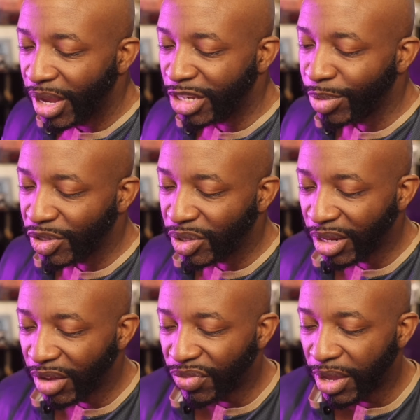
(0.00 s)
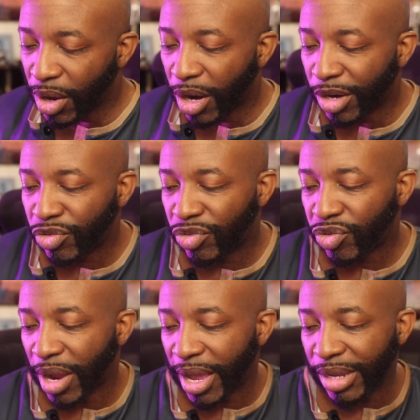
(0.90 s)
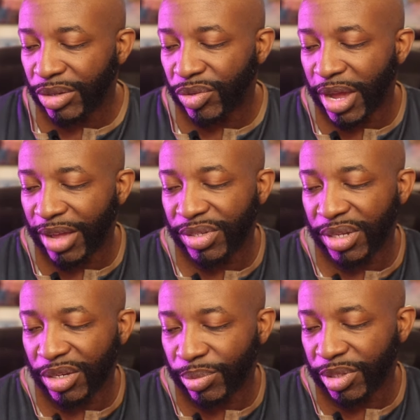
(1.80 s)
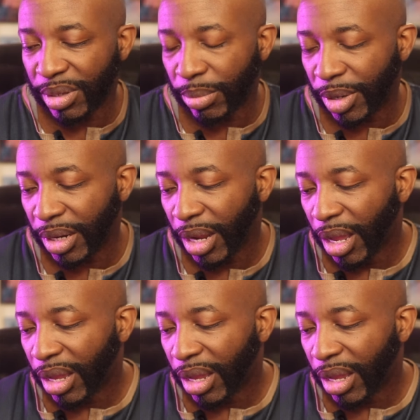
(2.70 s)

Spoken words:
especially if they are trying to have sex with someone.